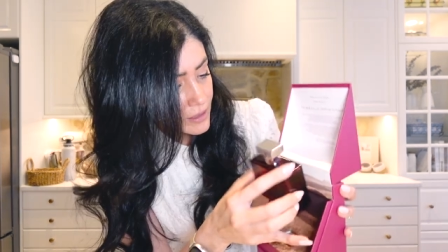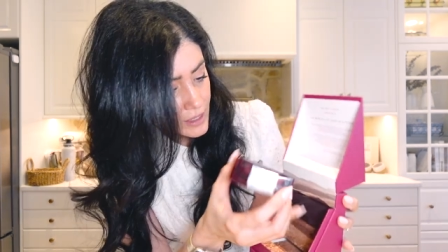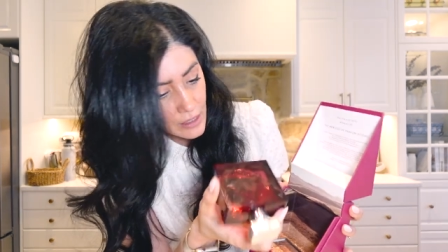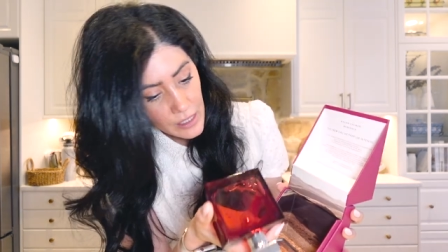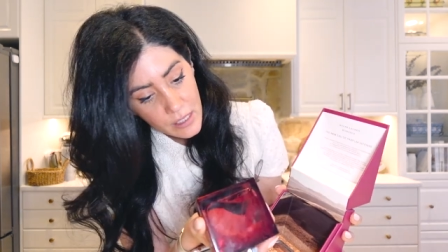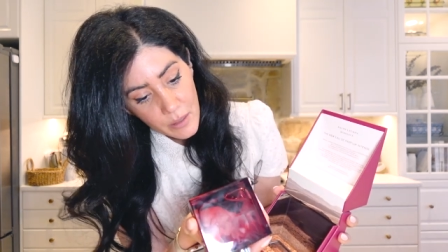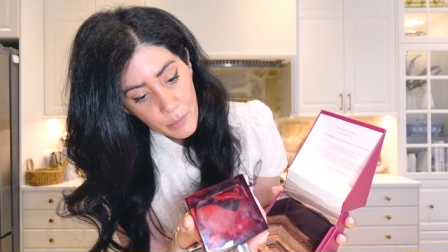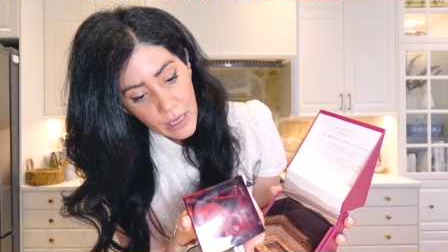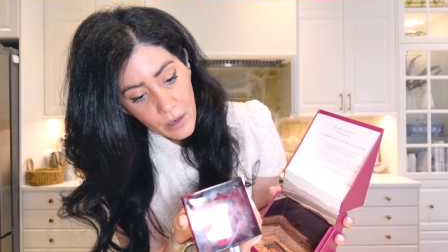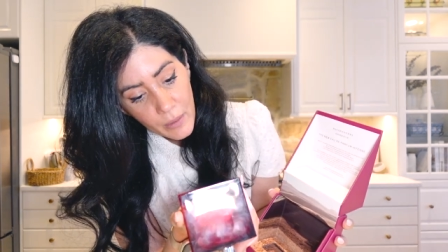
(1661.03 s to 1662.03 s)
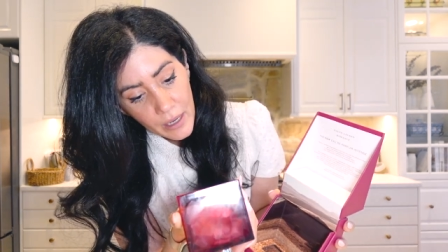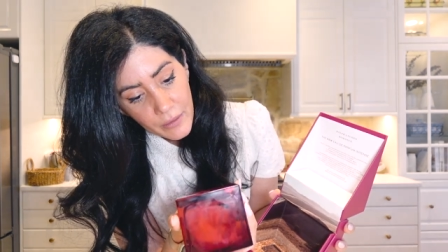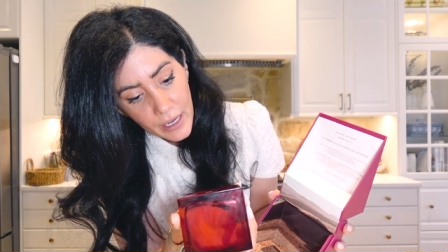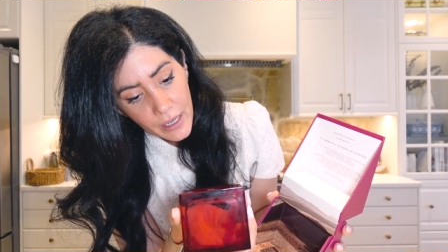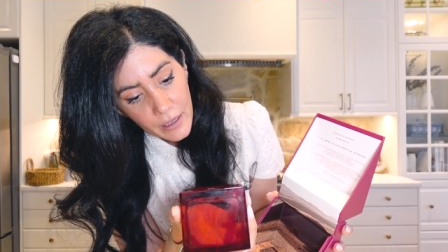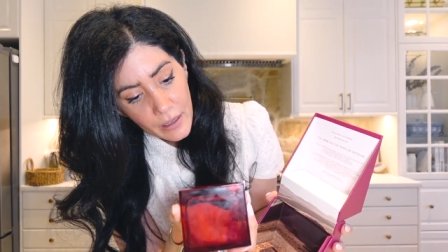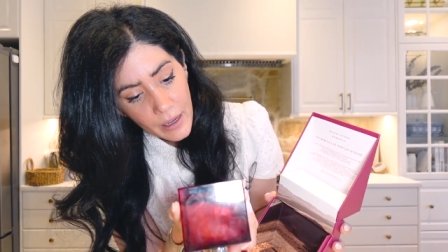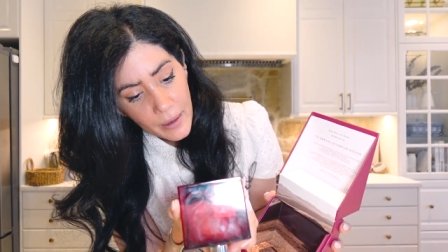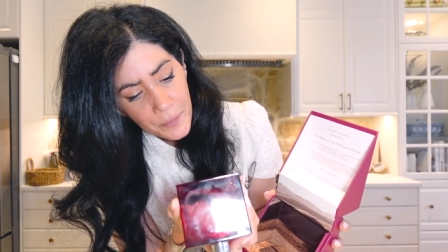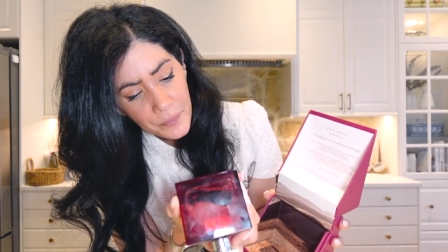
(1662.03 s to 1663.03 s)
think this is the bigger one, right?
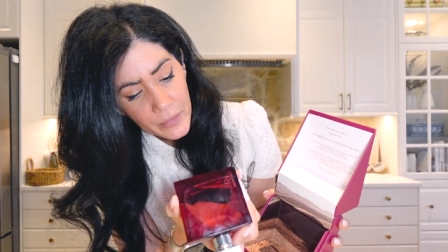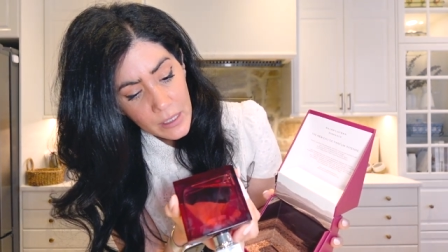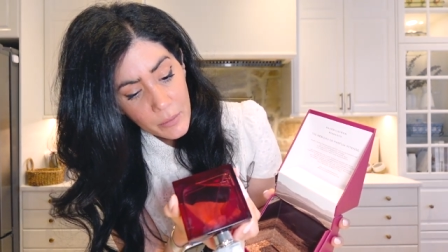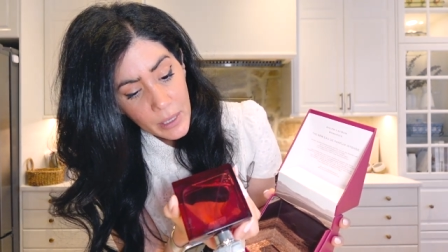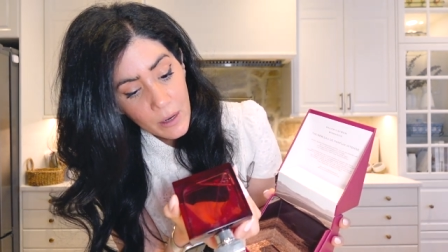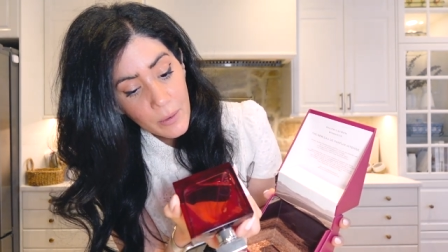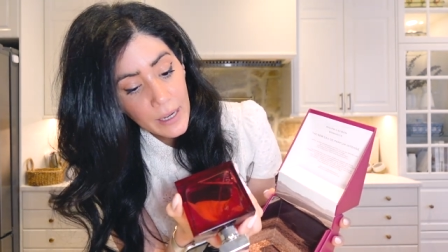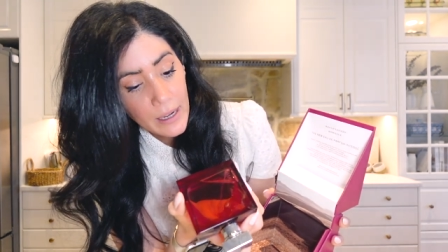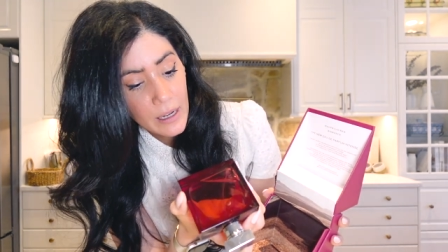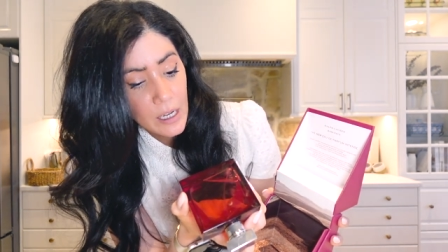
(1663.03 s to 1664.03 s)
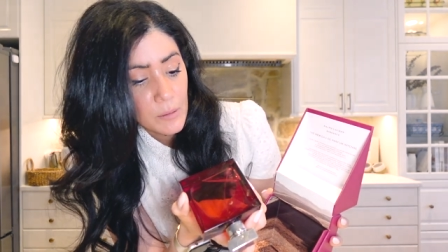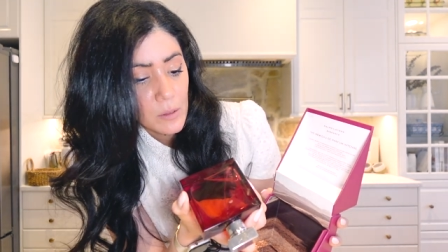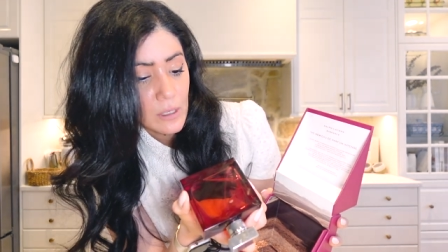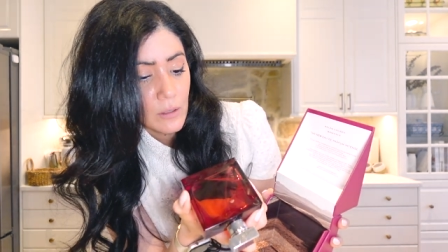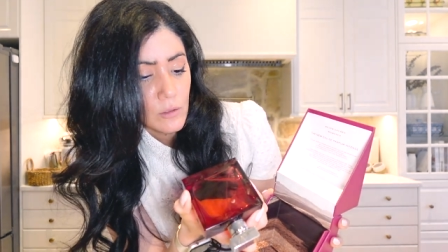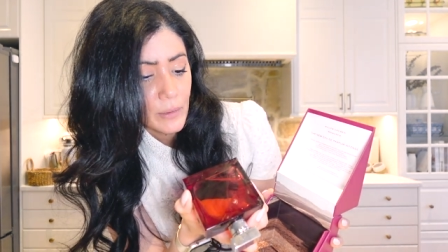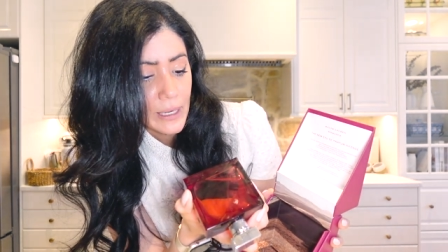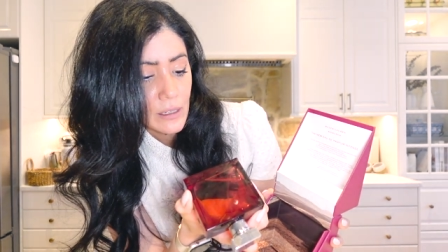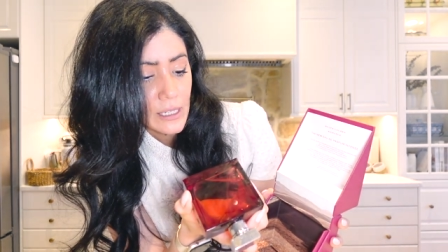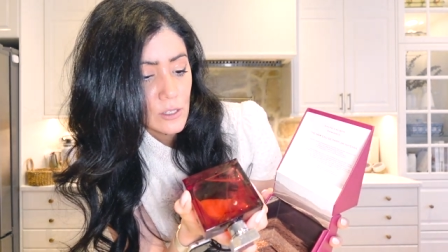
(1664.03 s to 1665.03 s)
Yeah, there's a bigger one, and it comes with a, oh my
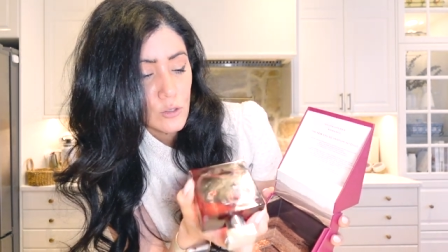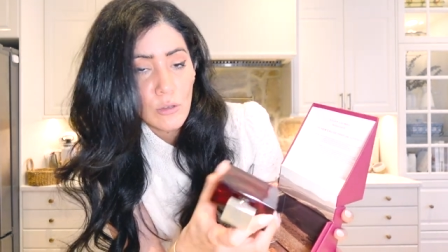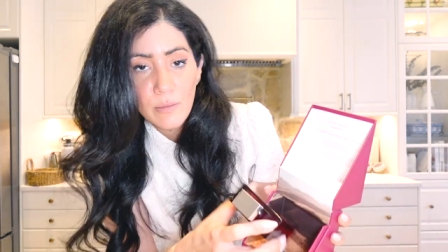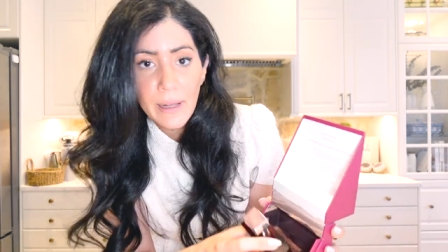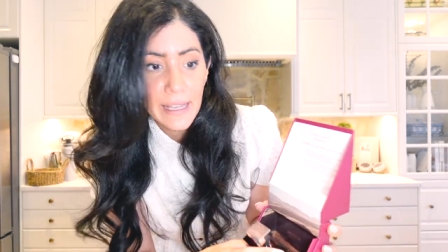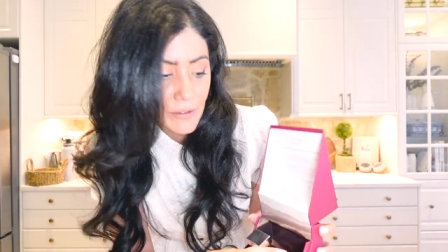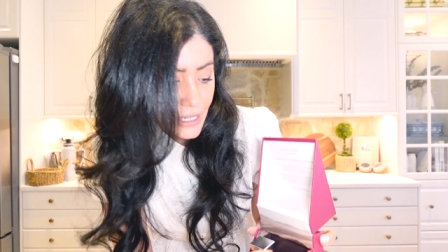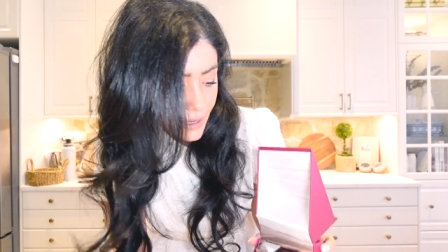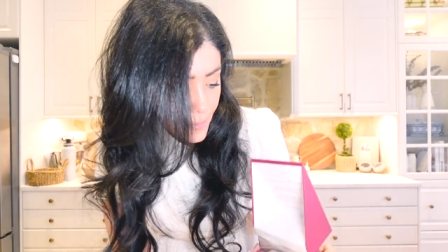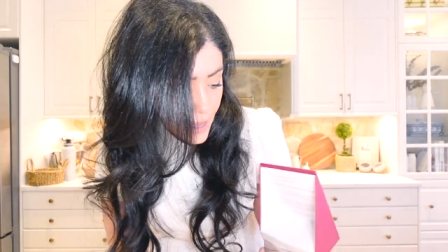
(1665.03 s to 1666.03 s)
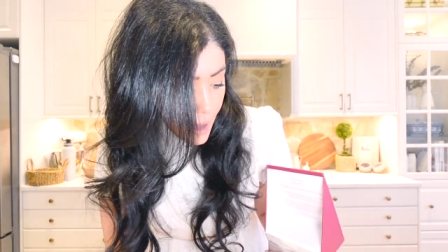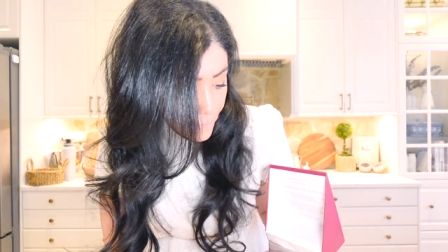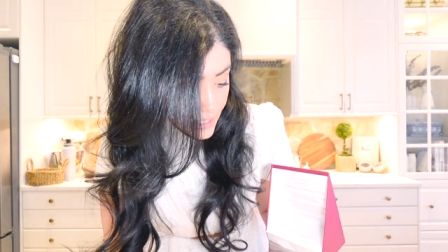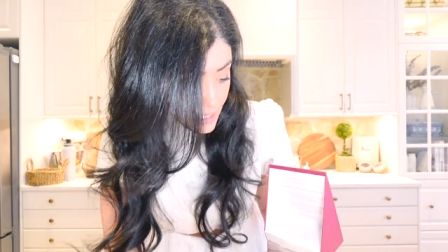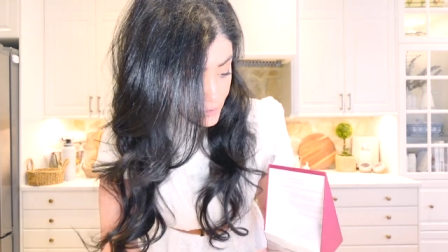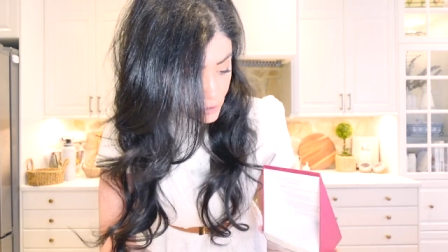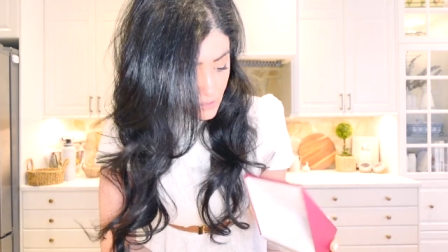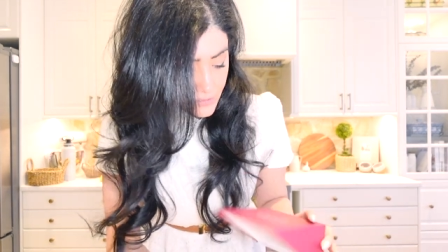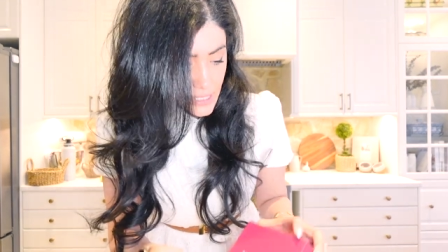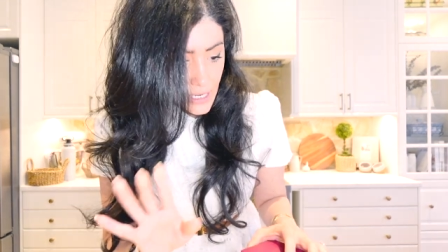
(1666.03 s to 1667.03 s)
God, that's so small, I can't read it. But it comes 2
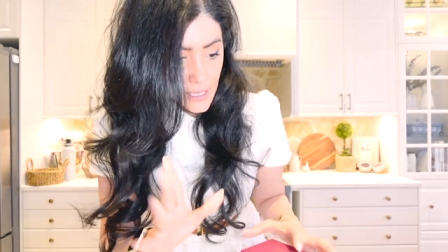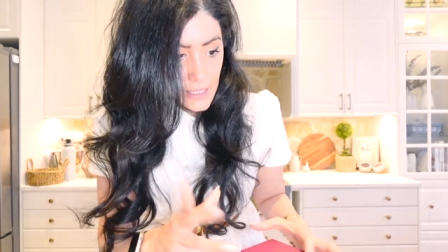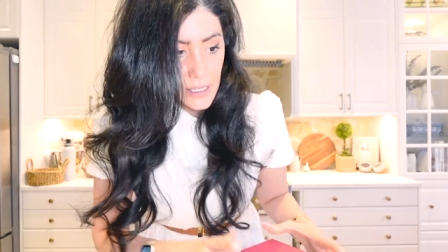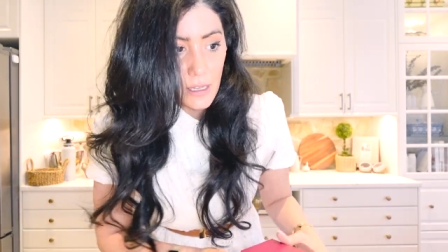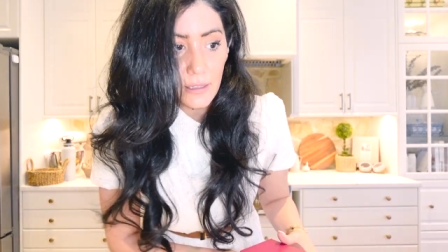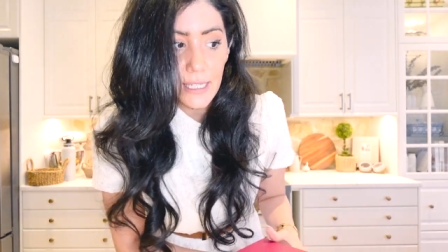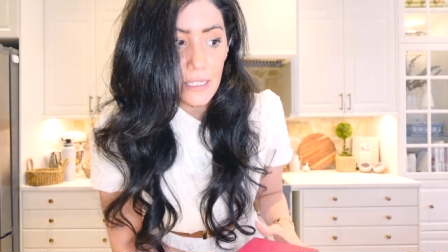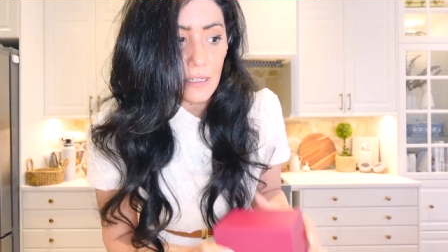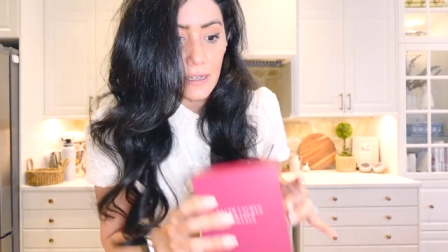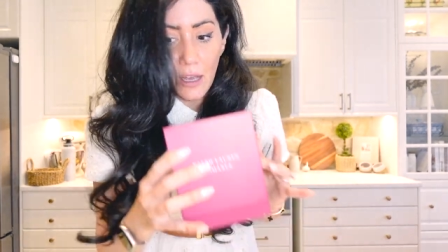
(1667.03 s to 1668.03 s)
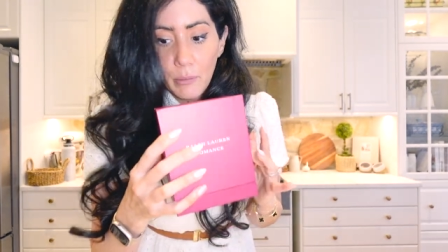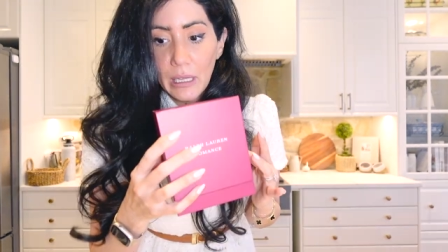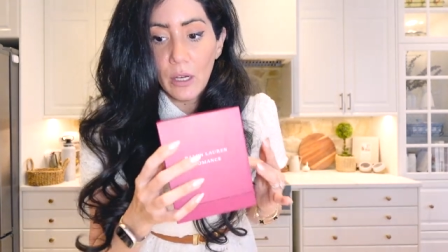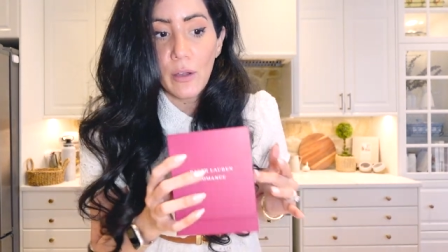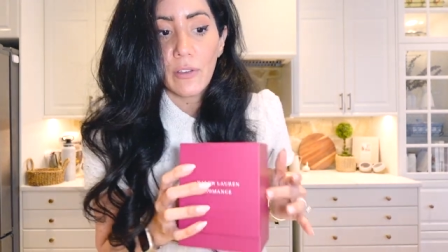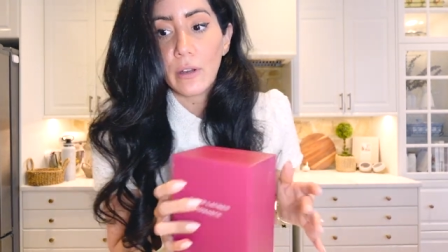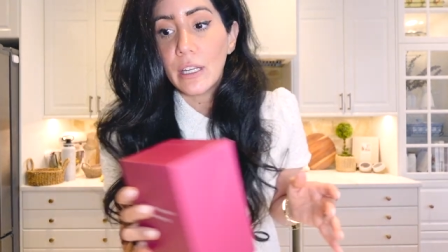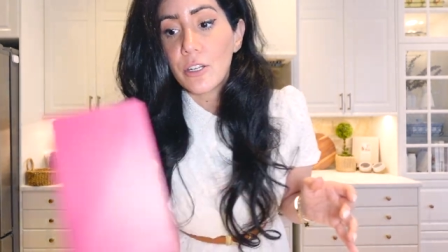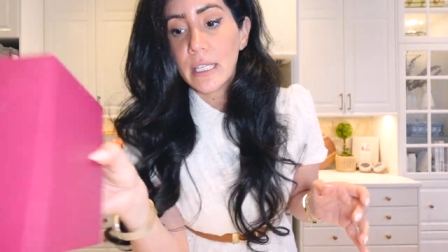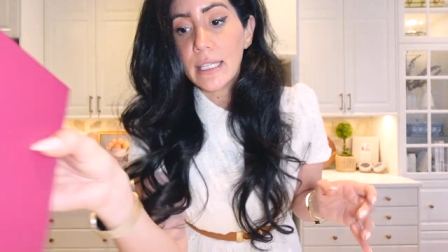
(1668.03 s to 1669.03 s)
different sizes. I'll list it down below if you're
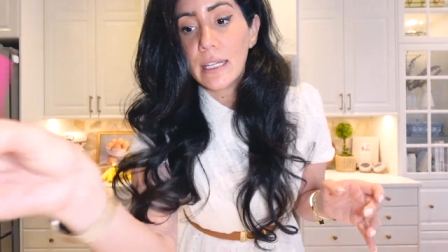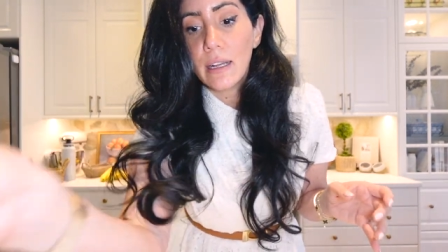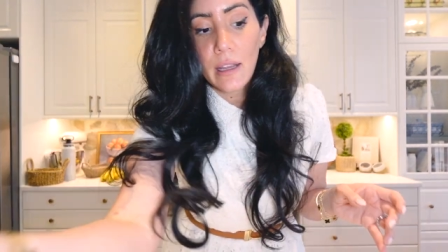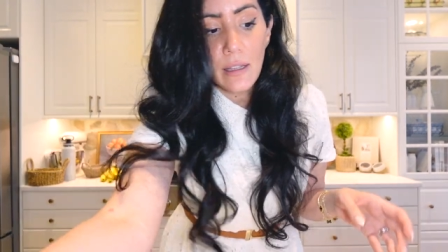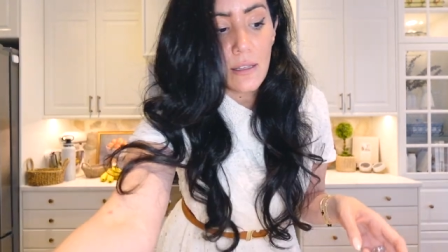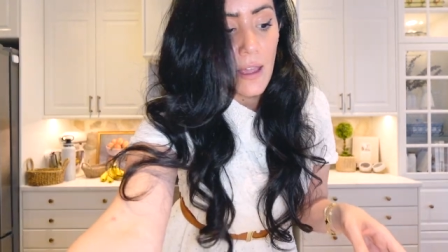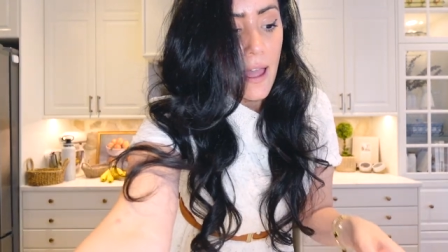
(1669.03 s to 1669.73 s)
interested in it.